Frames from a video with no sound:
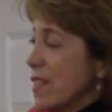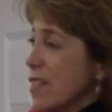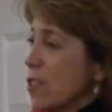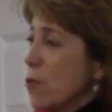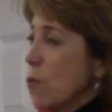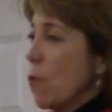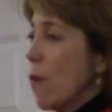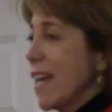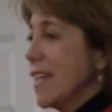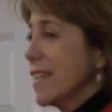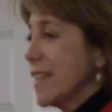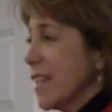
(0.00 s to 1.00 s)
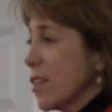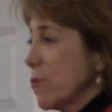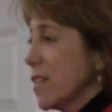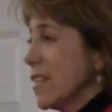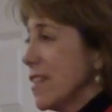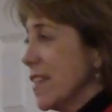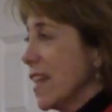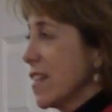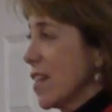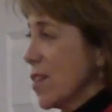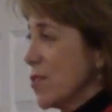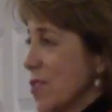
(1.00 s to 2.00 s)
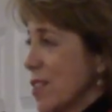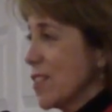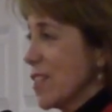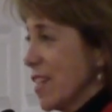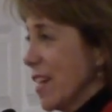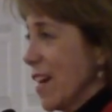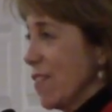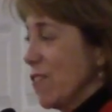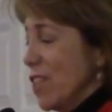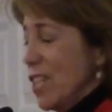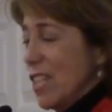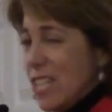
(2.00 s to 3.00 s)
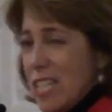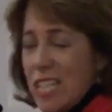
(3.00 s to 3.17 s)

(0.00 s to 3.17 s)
little white liquid that goes into the IV.